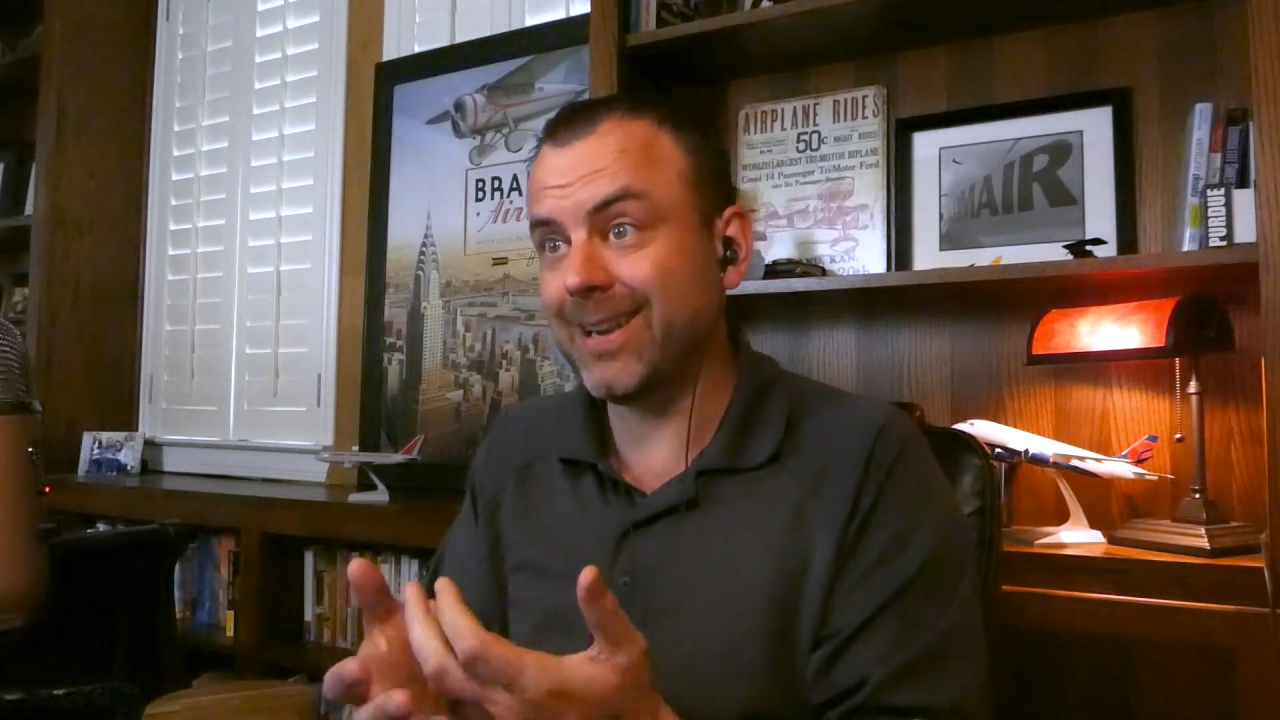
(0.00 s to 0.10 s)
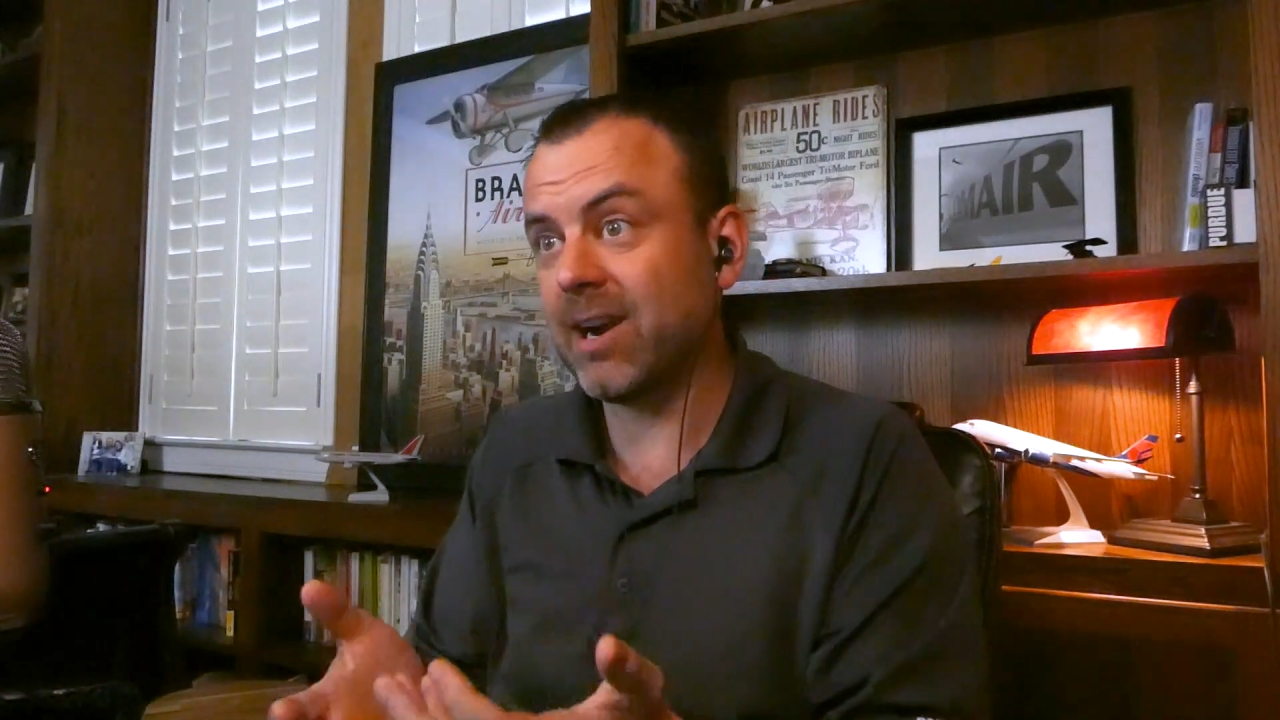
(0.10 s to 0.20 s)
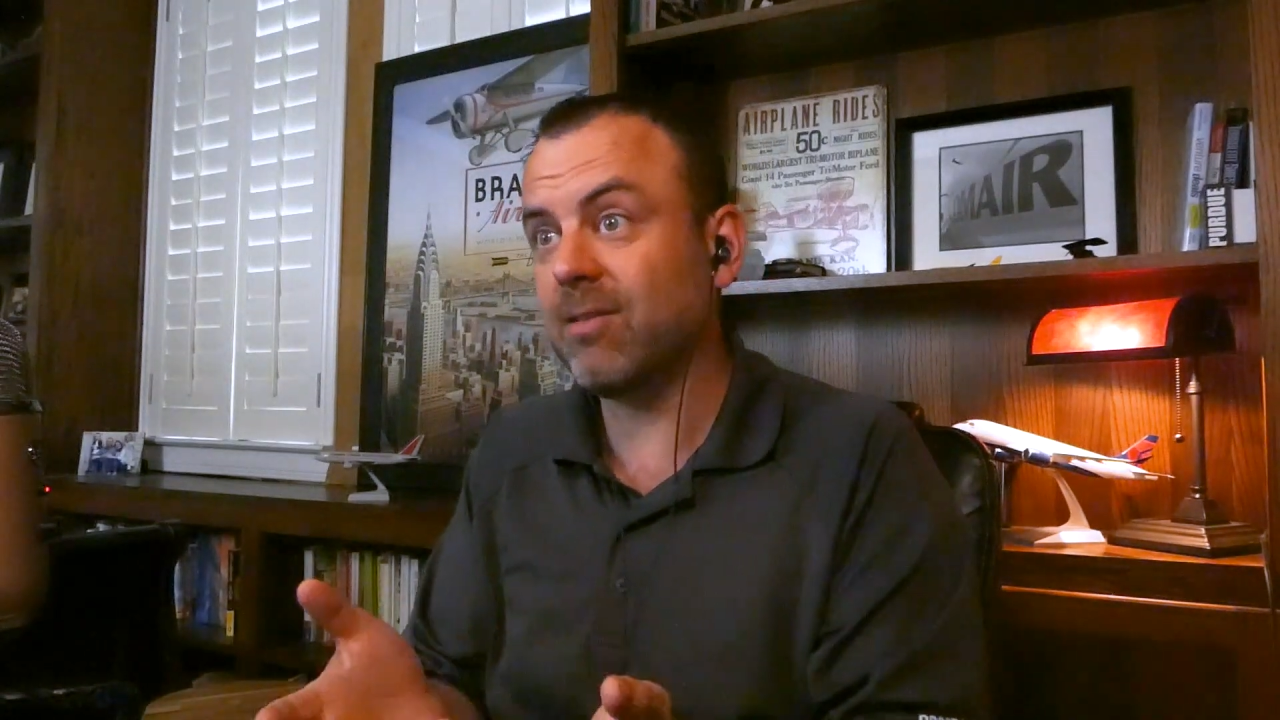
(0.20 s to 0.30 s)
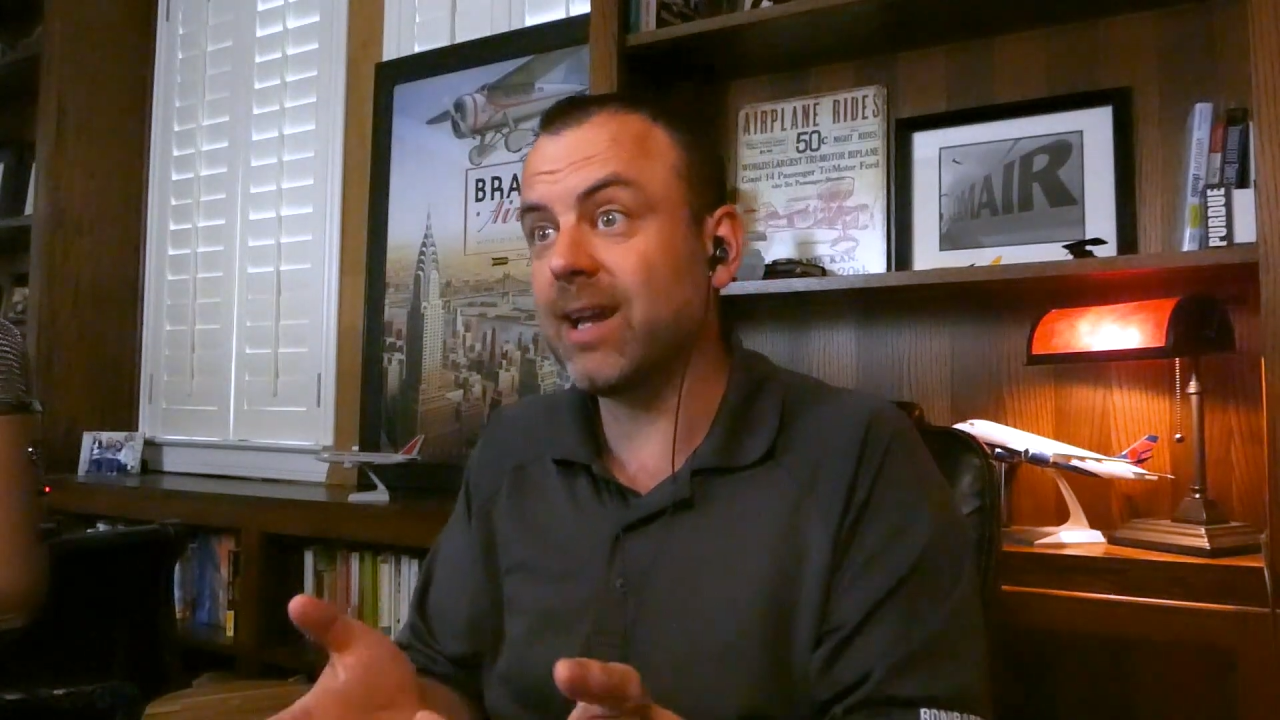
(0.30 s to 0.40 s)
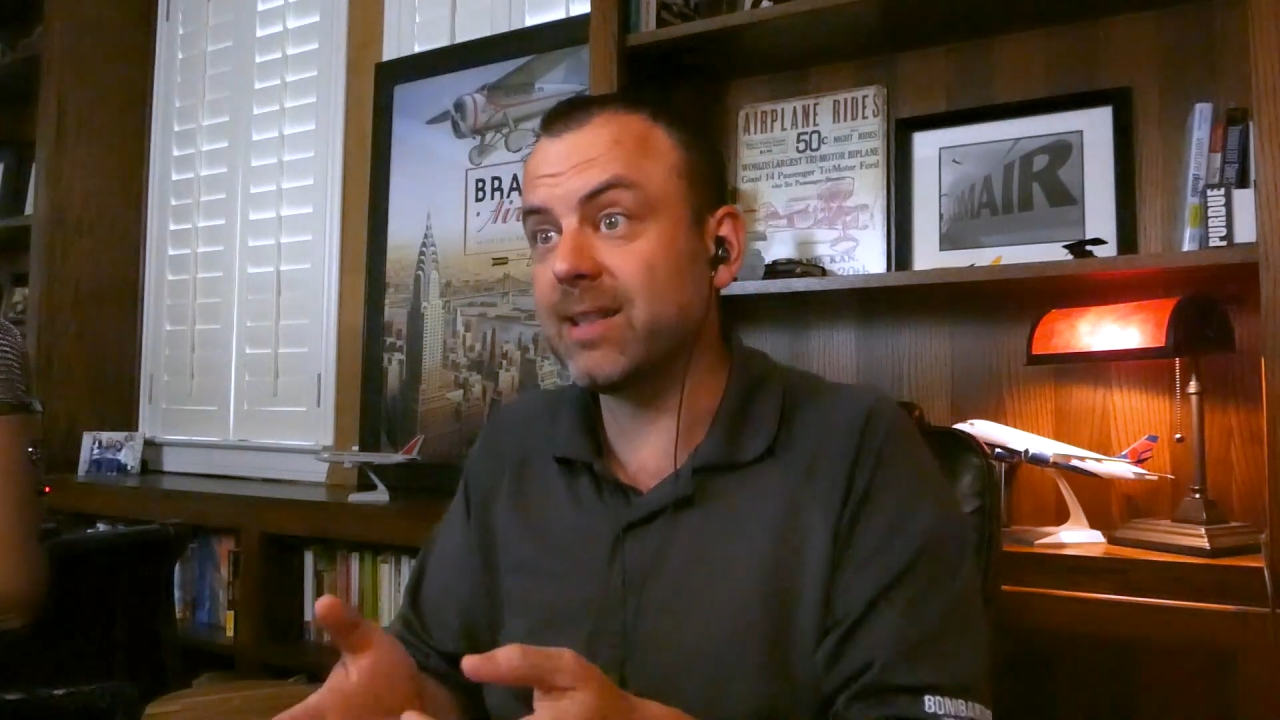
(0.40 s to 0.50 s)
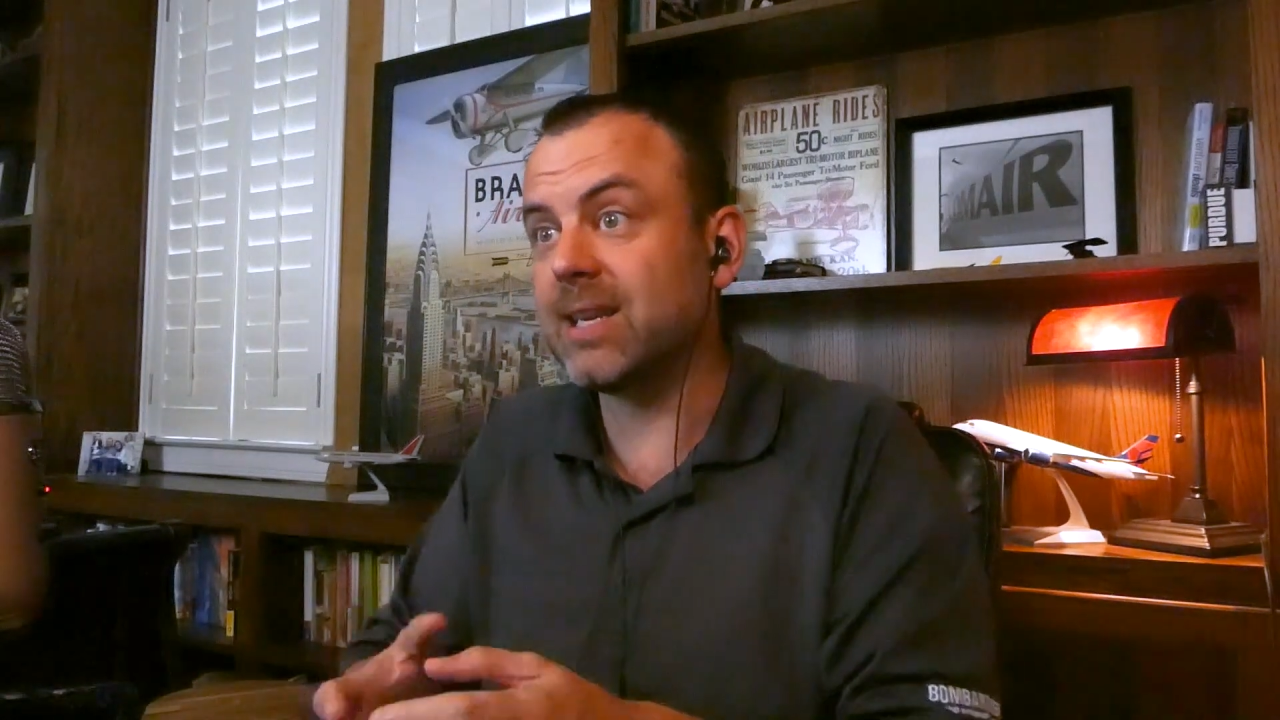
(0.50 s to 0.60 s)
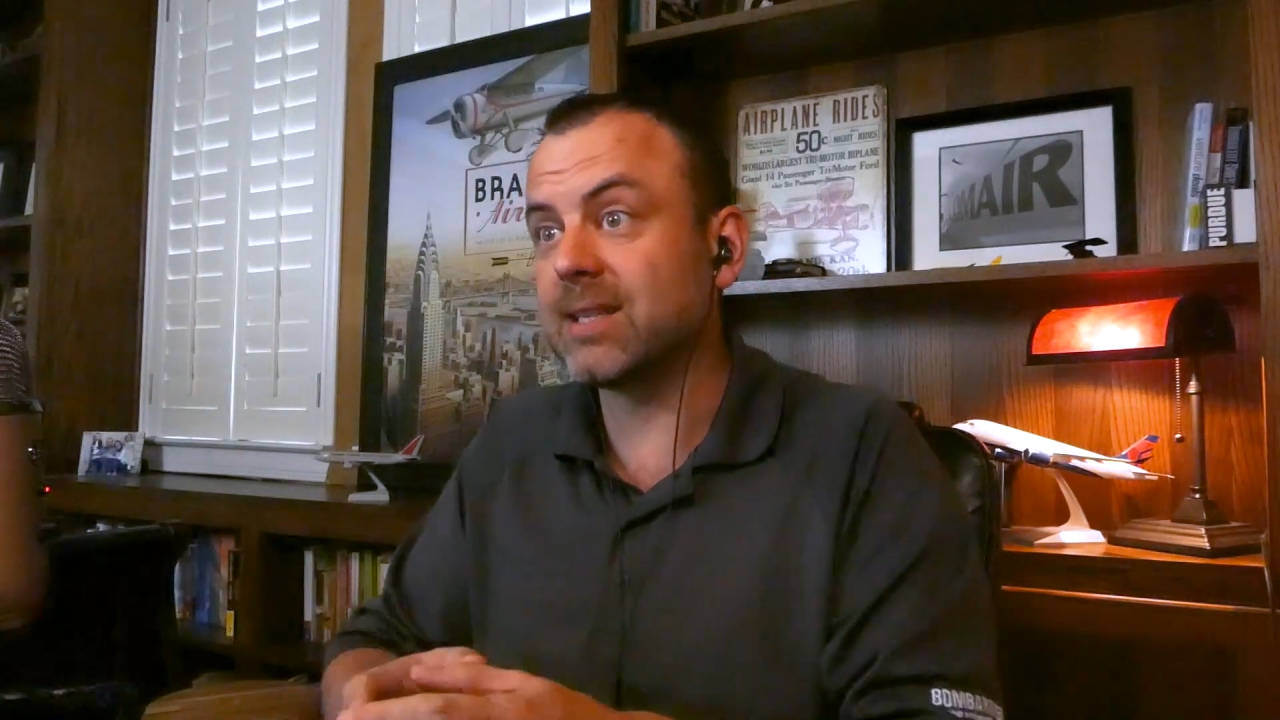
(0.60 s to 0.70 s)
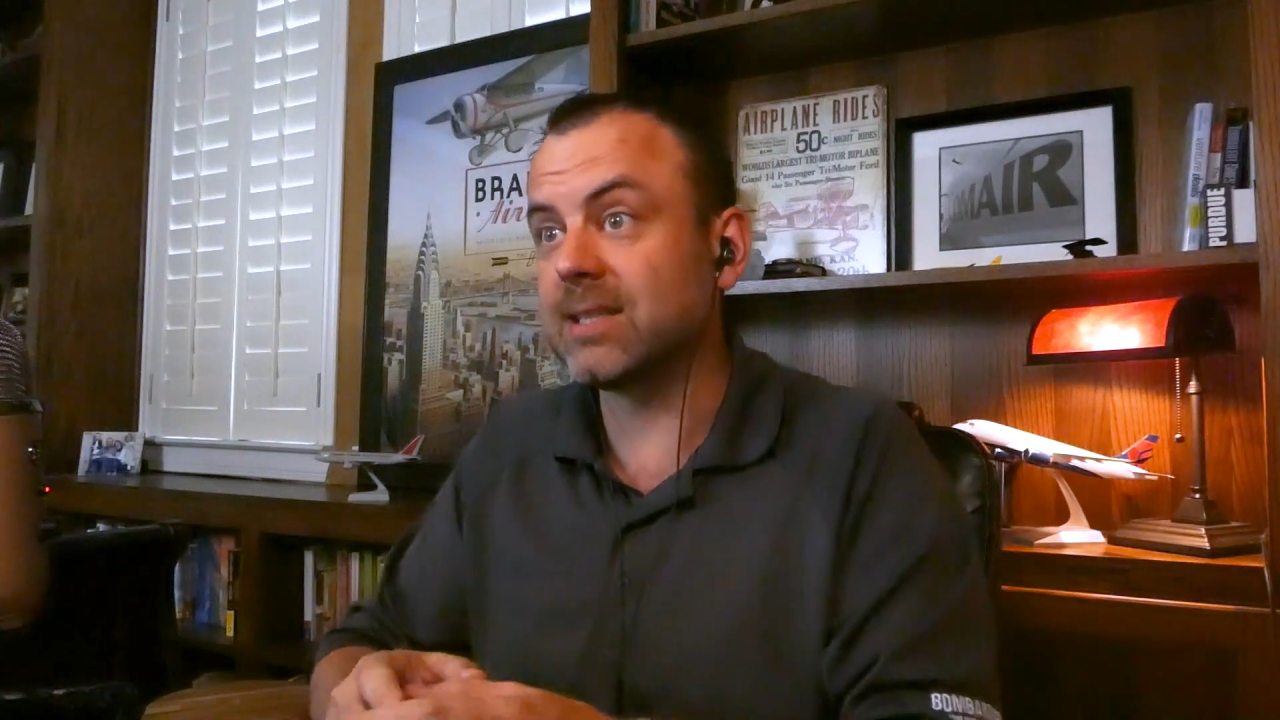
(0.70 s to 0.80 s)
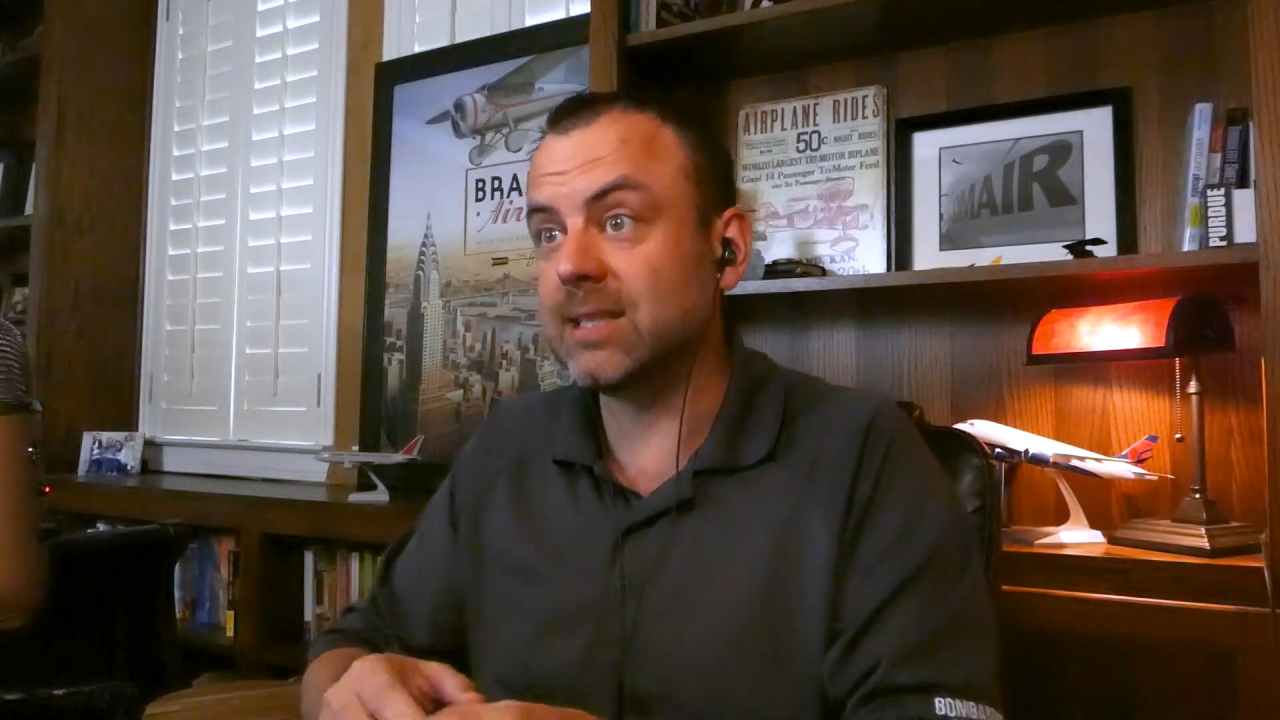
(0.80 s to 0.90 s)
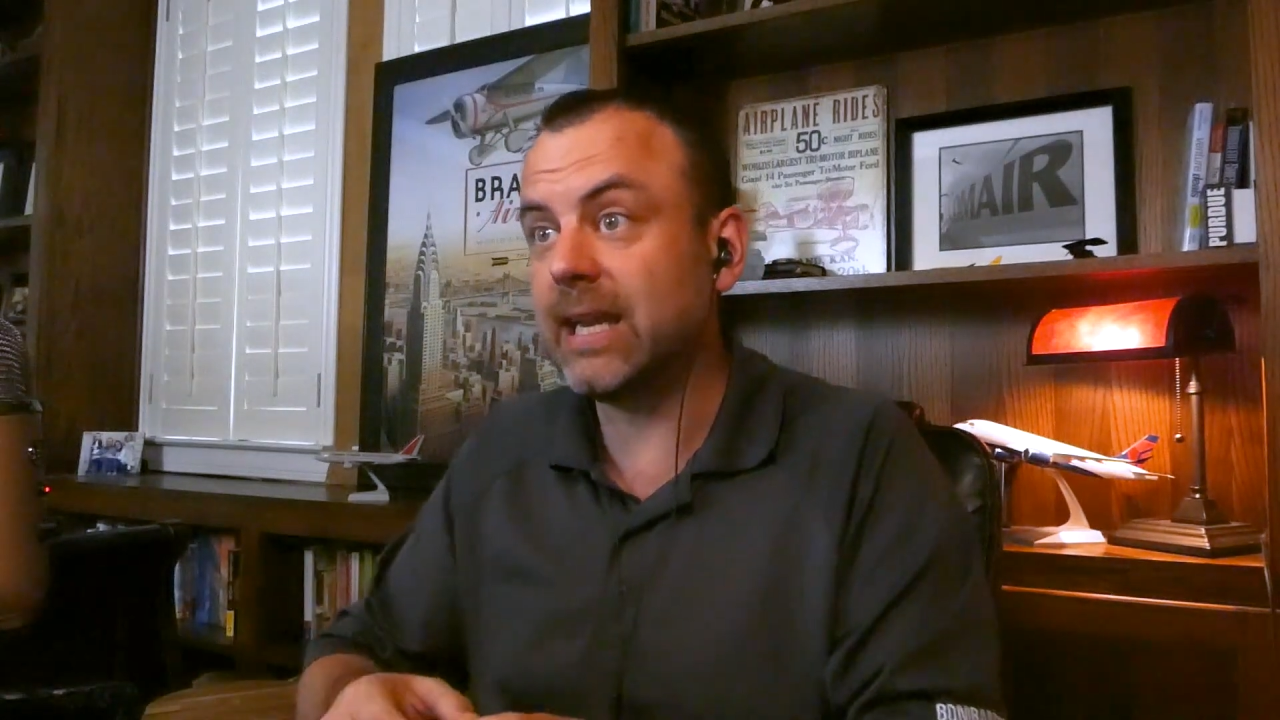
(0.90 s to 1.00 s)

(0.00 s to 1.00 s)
an airline that doesn't